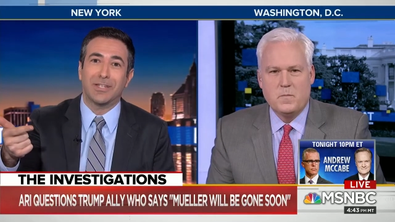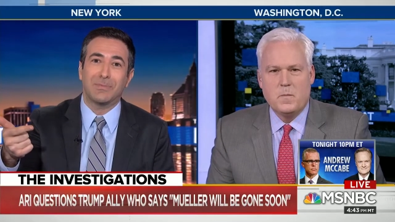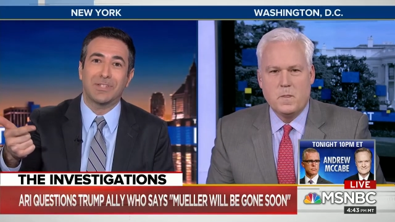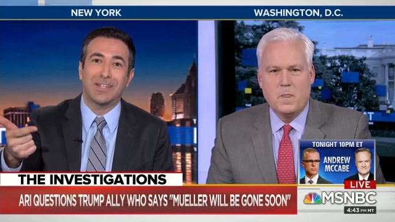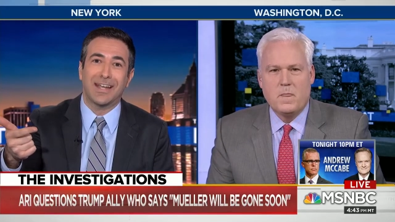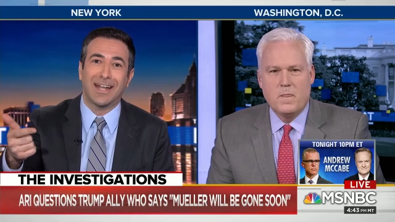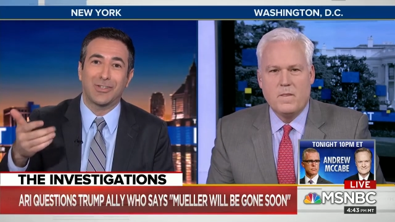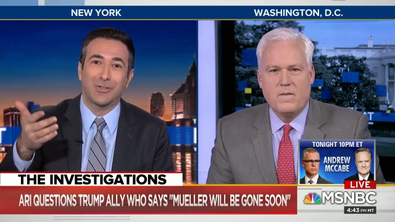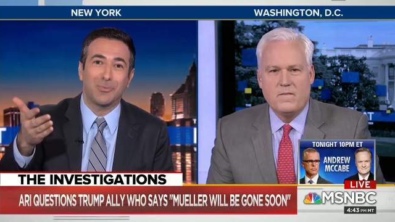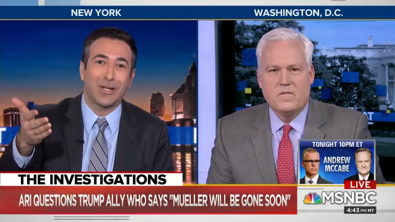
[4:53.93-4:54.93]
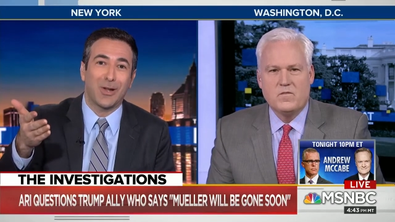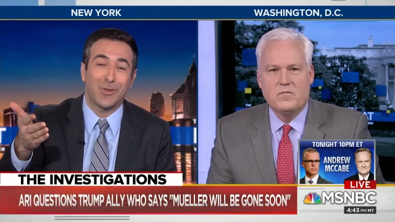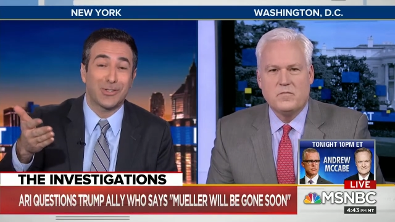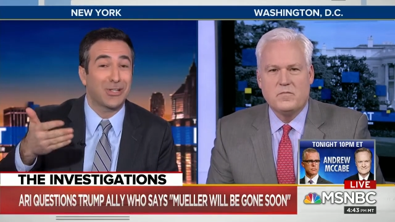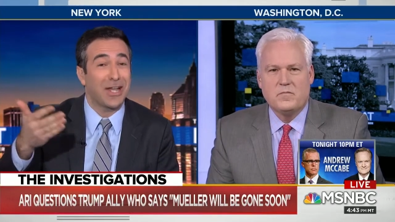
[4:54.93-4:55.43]
Speaker 1: state. As you may know, there's
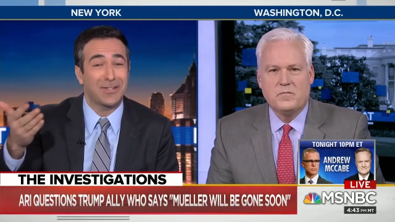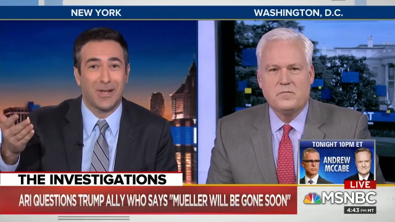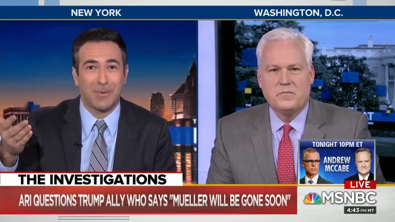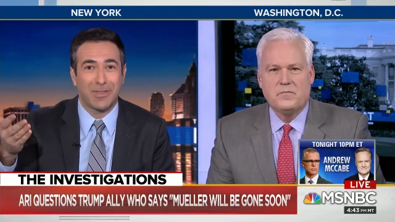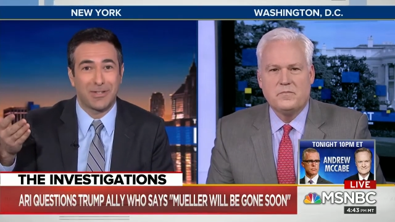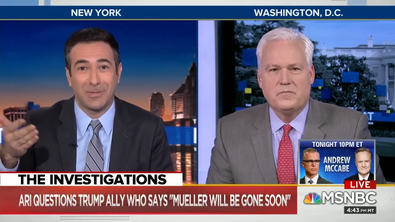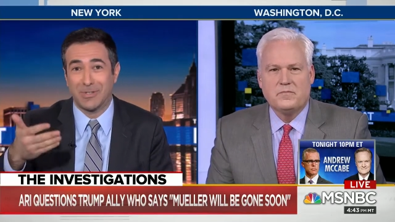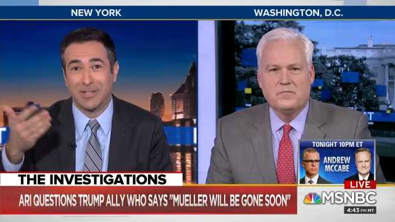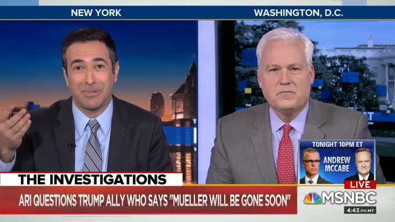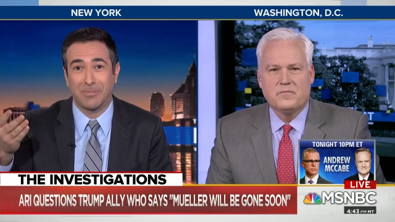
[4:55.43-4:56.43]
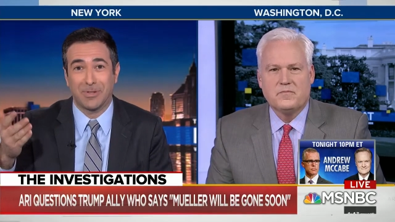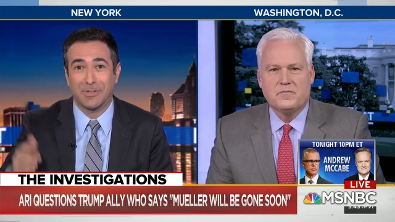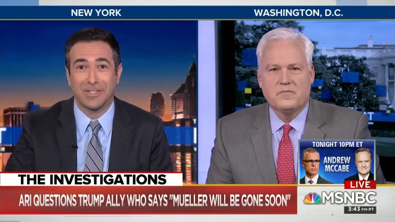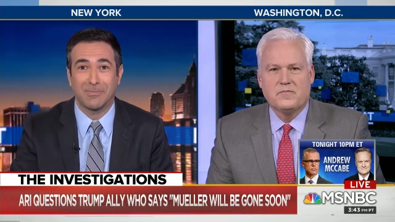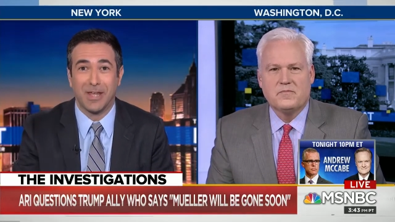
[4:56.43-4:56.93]
a lot of talk about the deep state. People don't
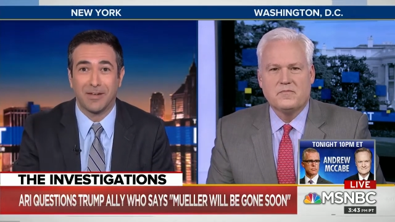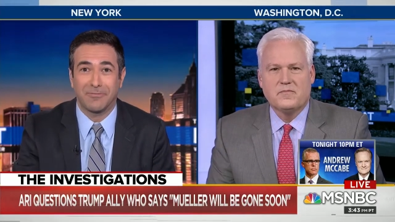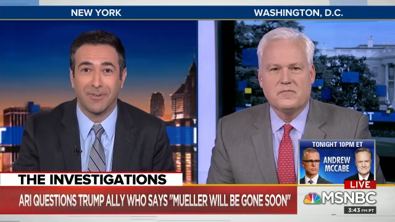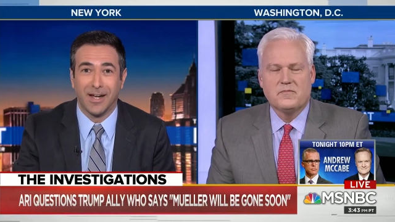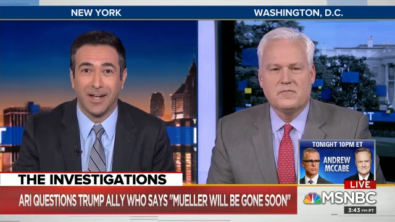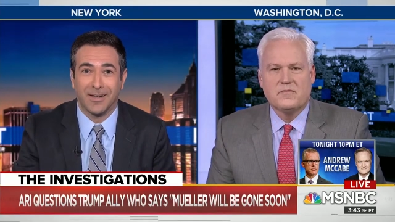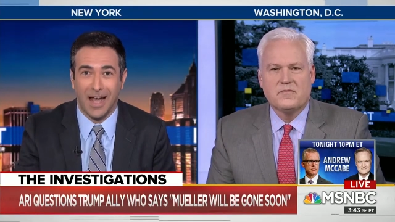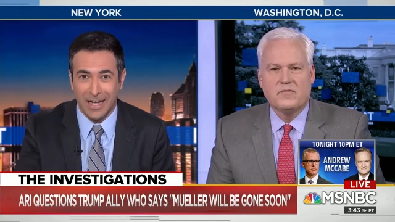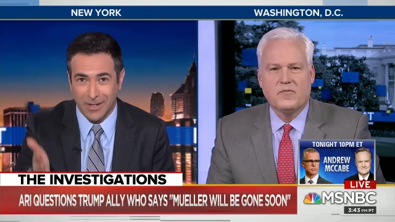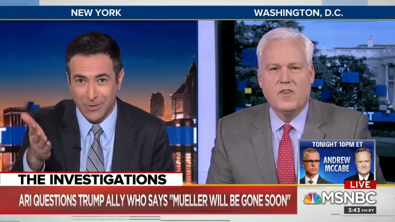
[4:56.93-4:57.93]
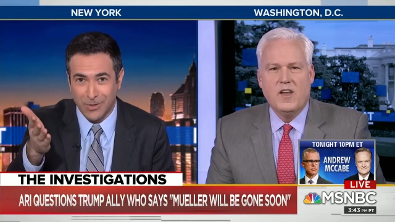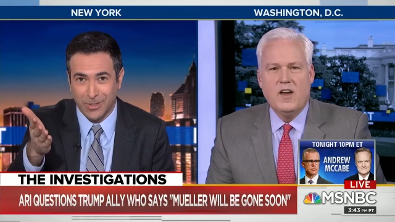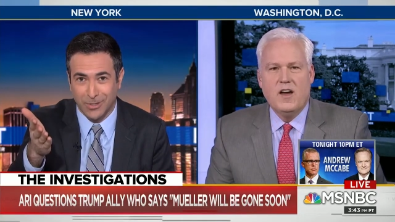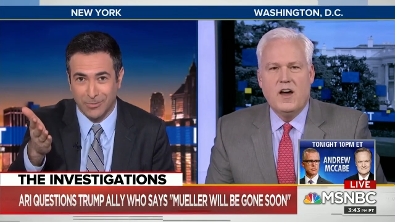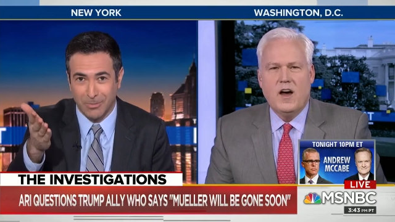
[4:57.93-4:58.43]
seem that afraid. I give you
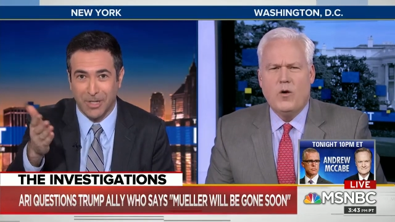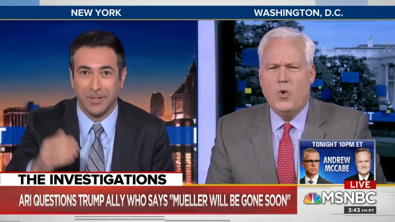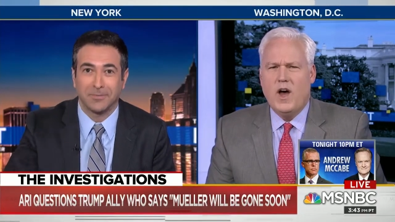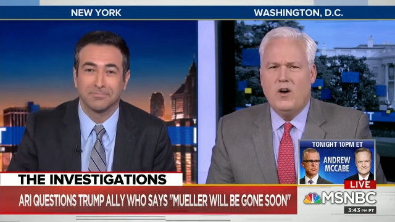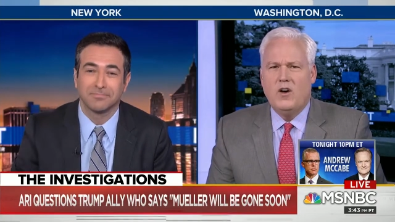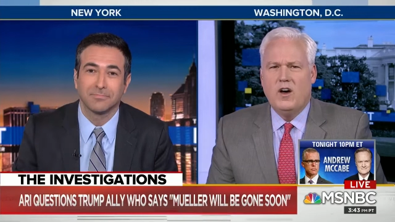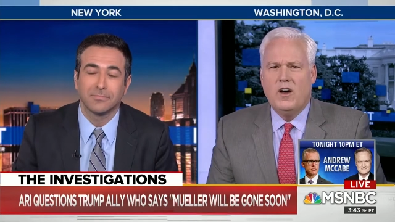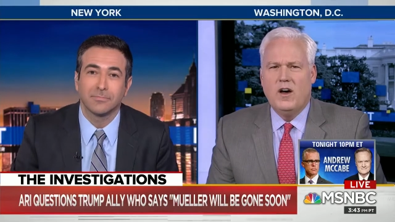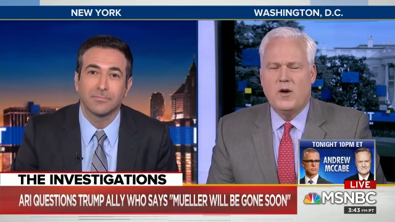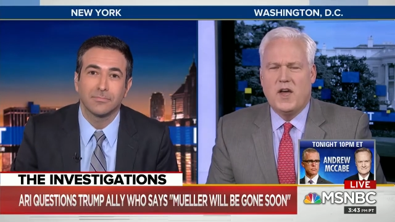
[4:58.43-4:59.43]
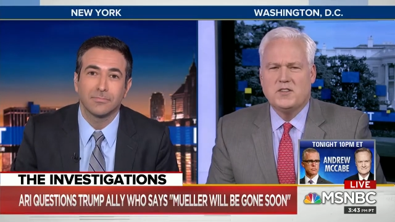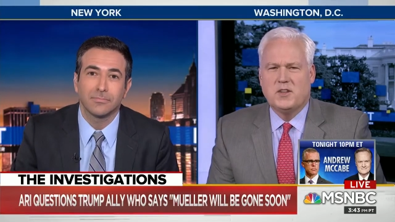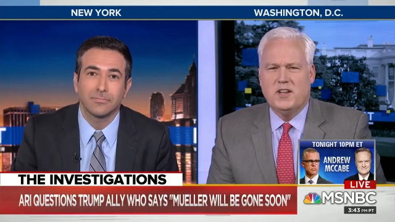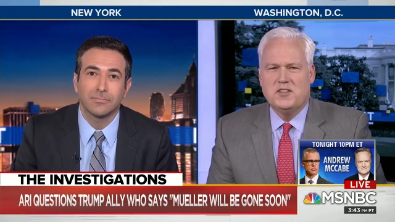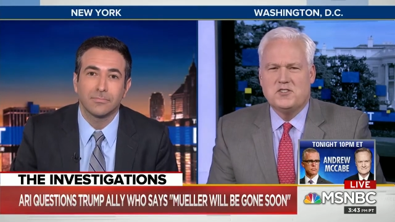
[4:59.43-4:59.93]
your rebuttal. Well, Okay, so
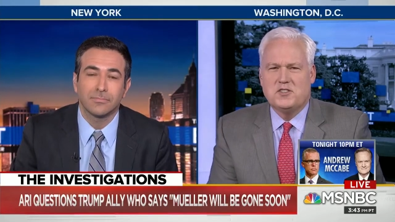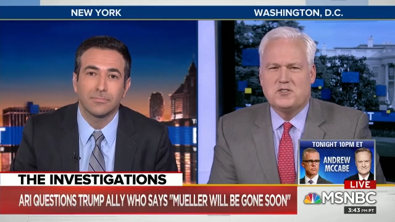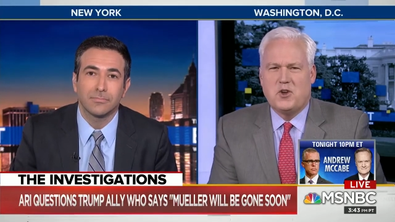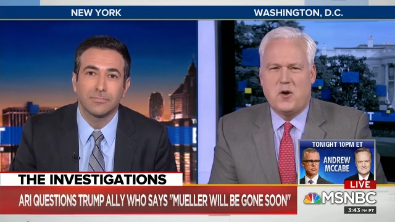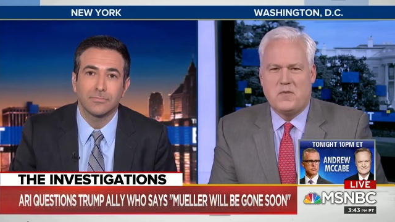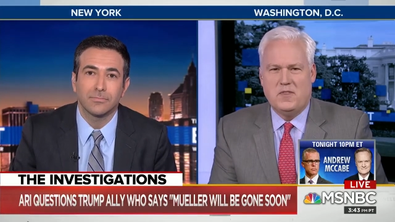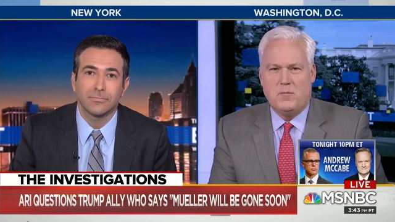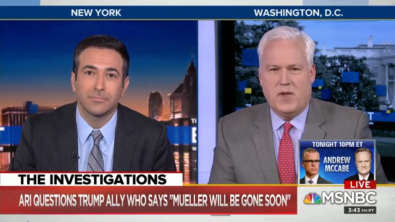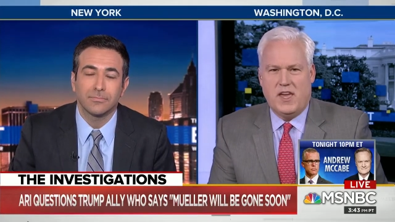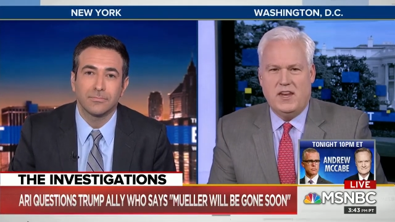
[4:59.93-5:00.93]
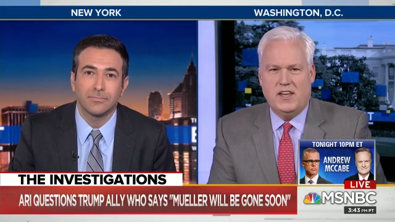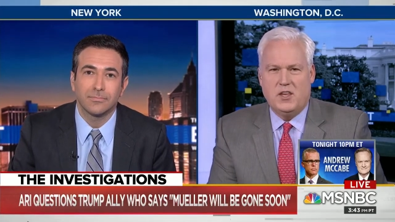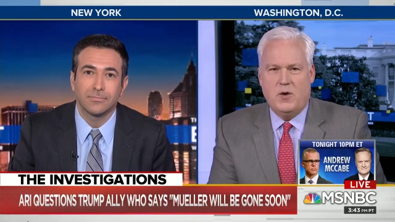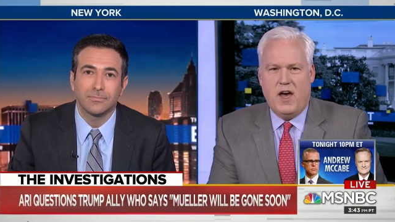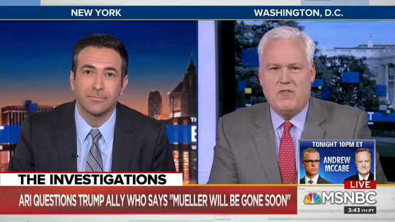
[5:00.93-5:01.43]
let's just
Speaker 2: start from the beginning.
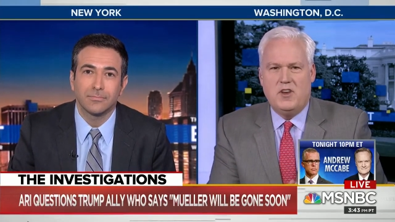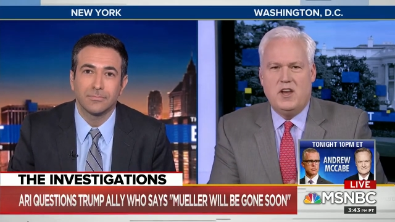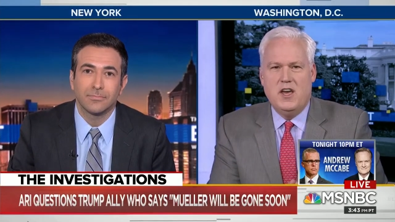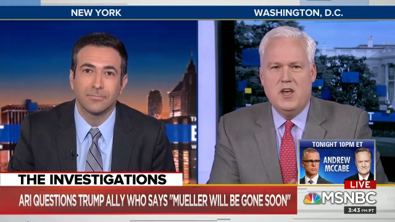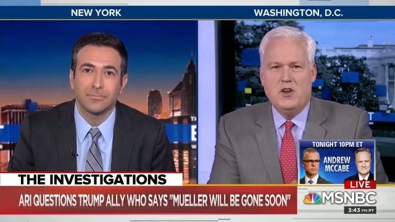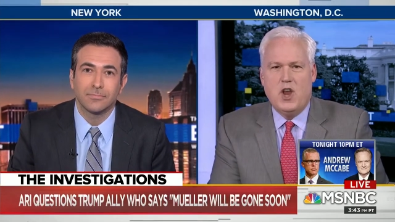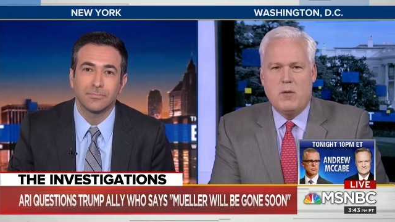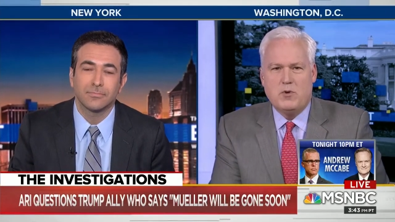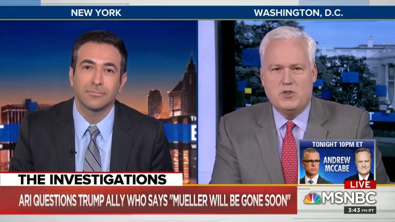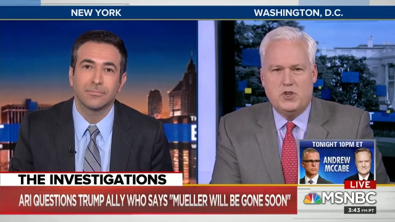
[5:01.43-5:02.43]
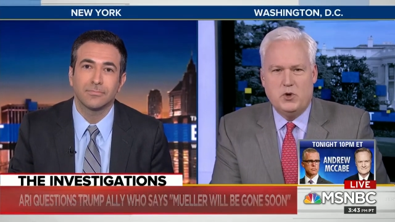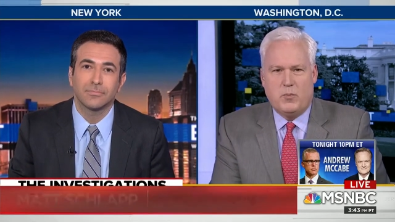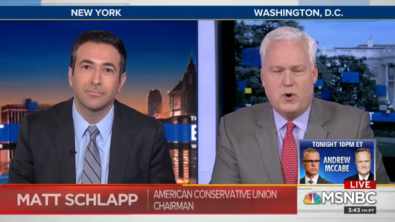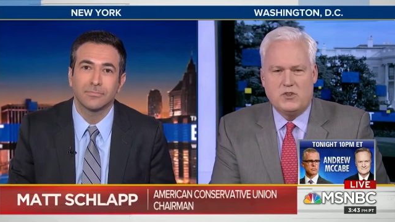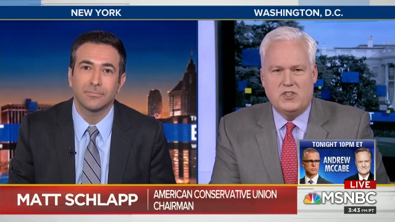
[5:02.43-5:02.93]
You have the number two
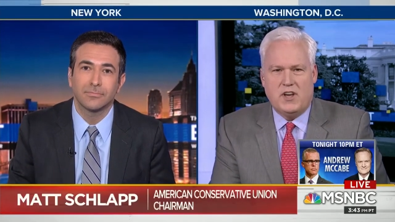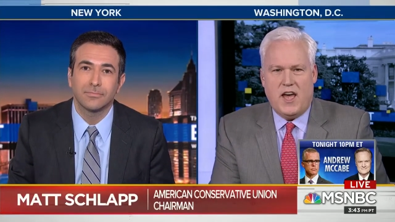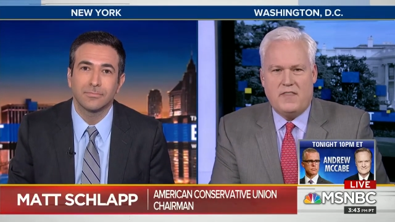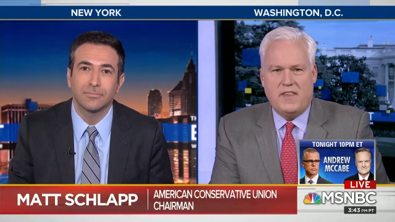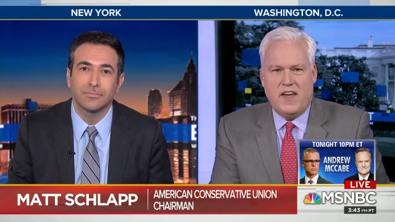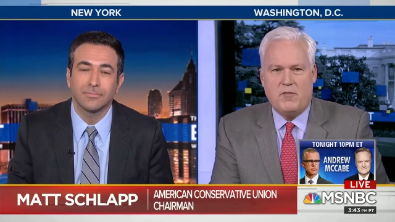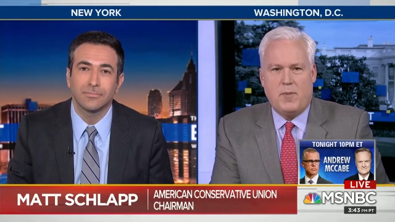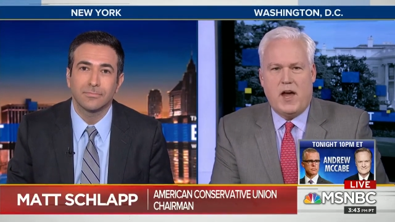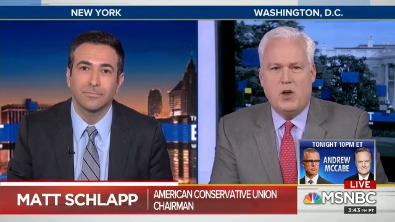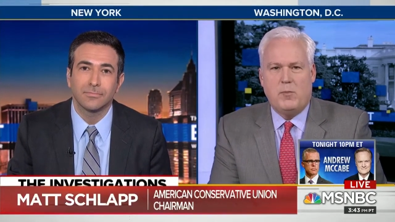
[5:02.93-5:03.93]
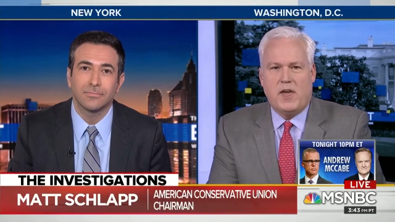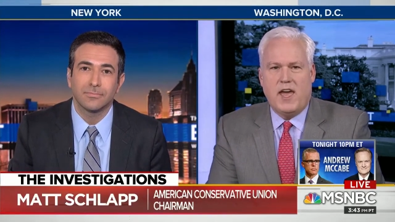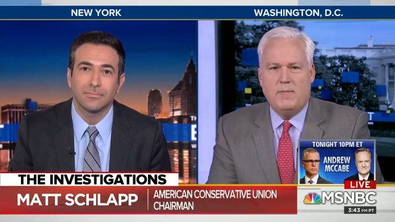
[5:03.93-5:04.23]
person at the FBI who became the